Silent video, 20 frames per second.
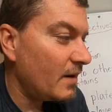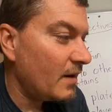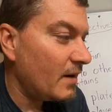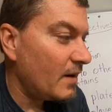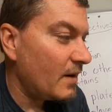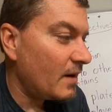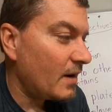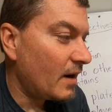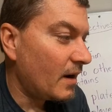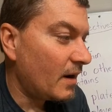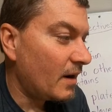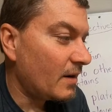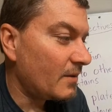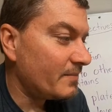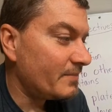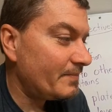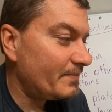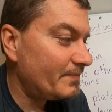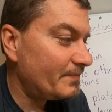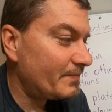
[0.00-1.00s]

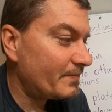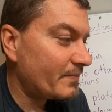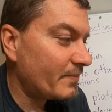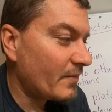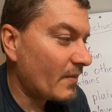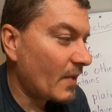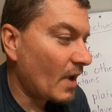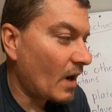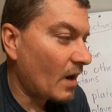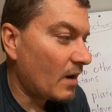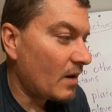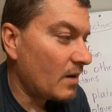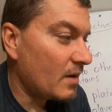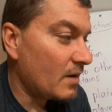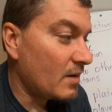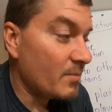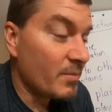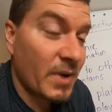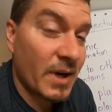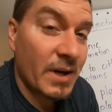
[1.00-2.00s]

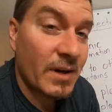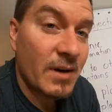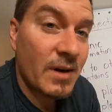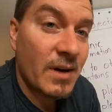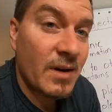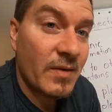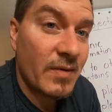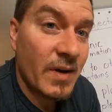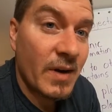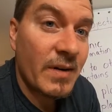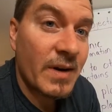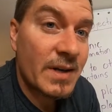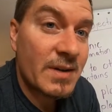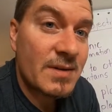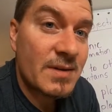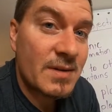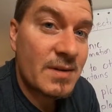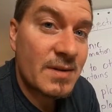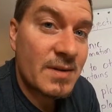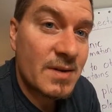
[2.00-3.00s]
But there
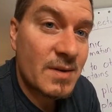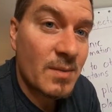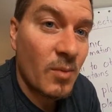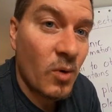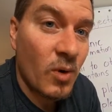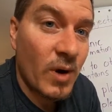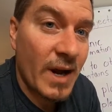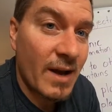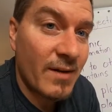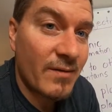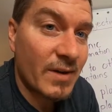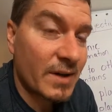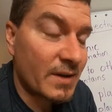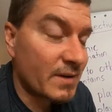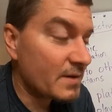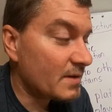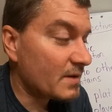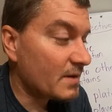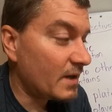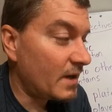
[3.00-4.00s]
is some more
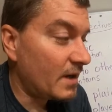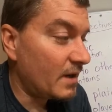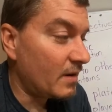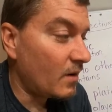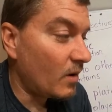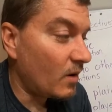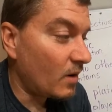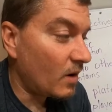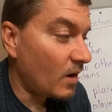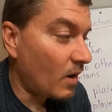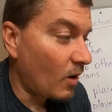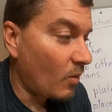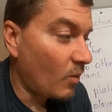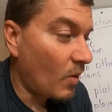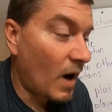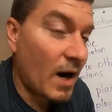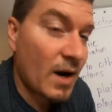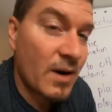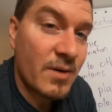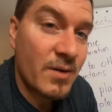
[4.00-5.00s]
evidence in
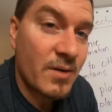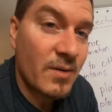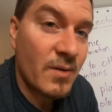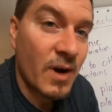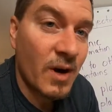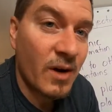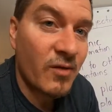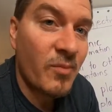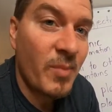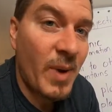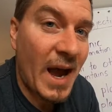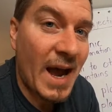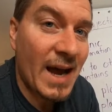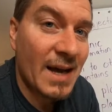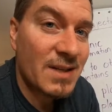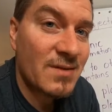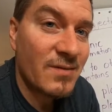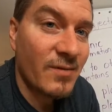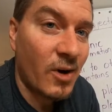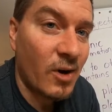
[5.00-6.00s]
Oahu of
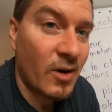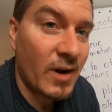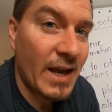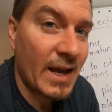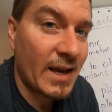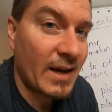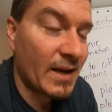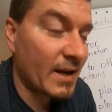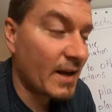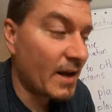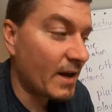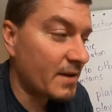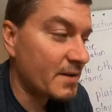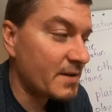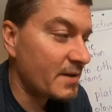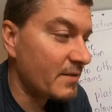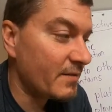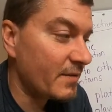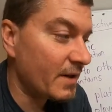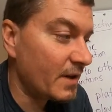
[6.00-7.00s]
past volcanic
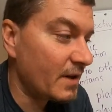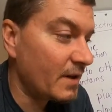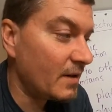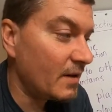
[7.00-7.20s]
activity.